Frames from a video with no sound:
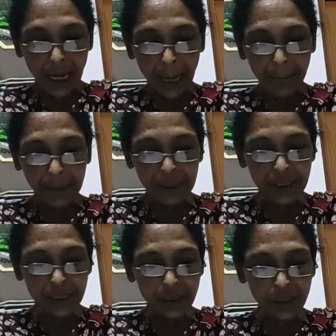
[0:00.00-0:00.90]
A
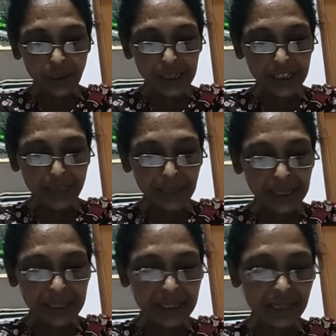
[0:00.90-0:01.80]
person who
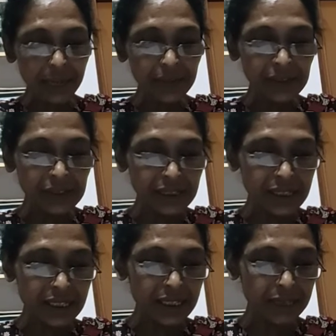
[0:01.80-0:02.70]
expects the
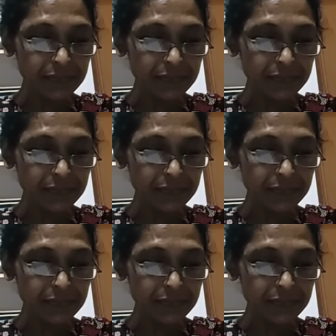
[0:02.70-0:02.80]
worst.